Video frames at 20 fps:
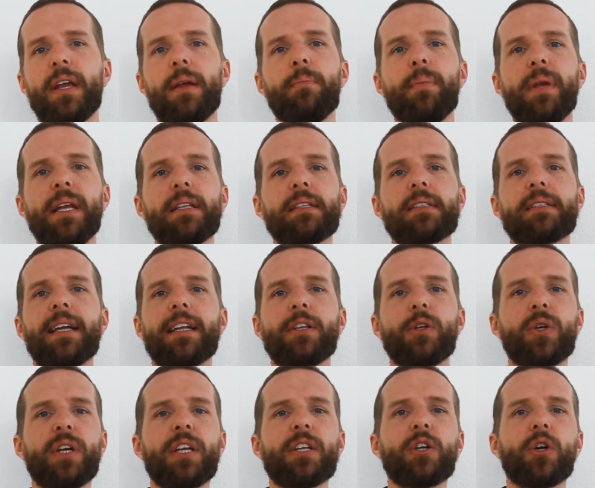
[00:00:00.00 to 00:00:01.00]
It means that
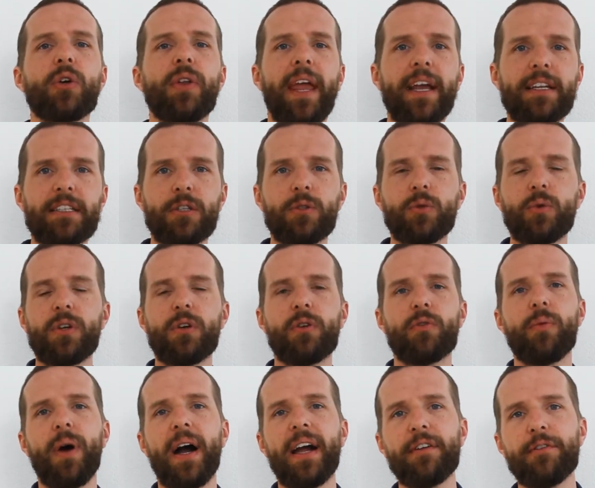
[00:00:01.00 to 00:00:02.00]
you can connect it to your
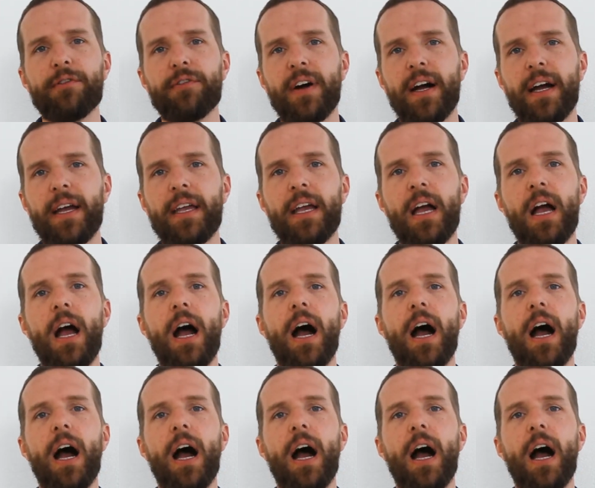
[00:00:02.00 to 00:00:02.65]
Wi-Fi,